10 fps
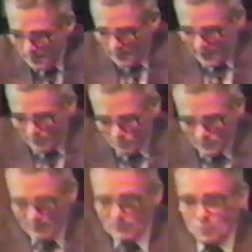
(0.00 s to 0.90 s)
Hebrews
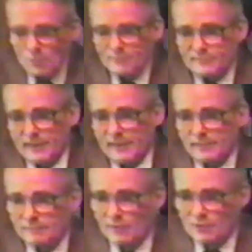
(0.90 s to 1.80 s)
chapter 1,
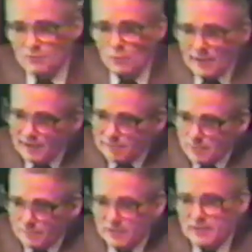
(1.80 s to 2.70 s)
10. There's no
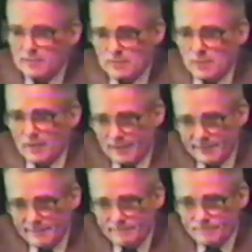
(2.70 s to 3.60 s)
entropy in
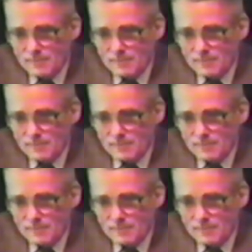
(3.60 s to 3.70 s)
God.